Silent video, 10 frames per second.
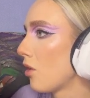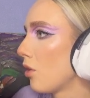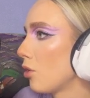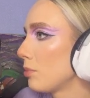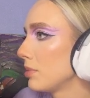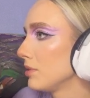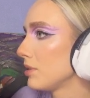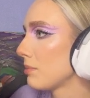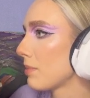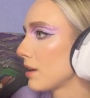open
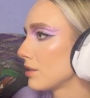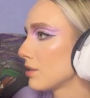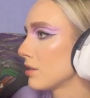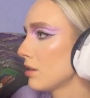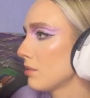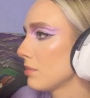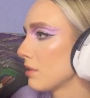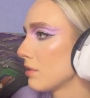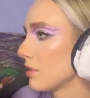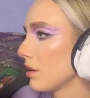the pattern up,
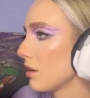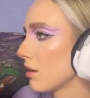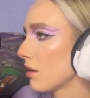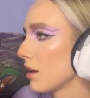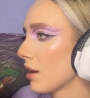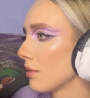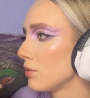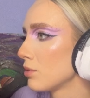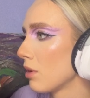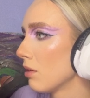everything I have
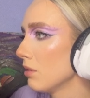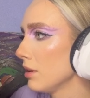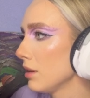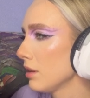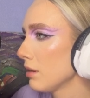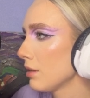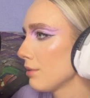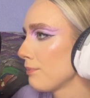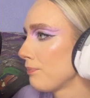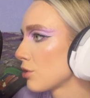drawn here,
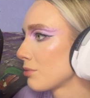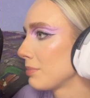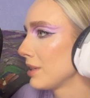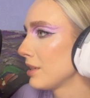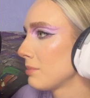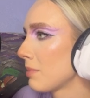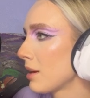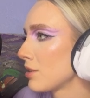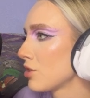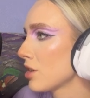so split
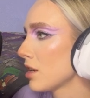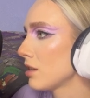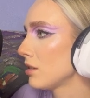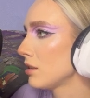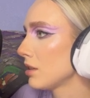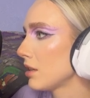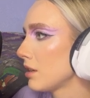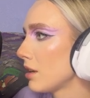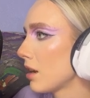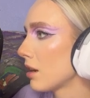by channel,
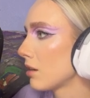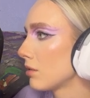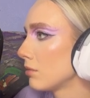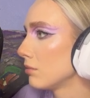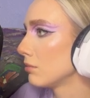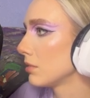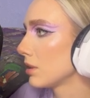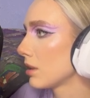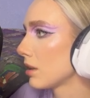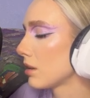and now we
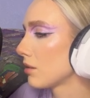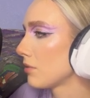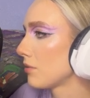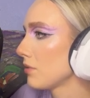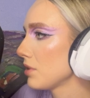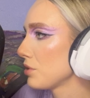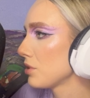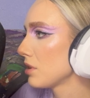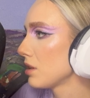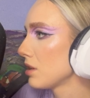can
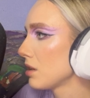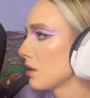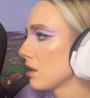officially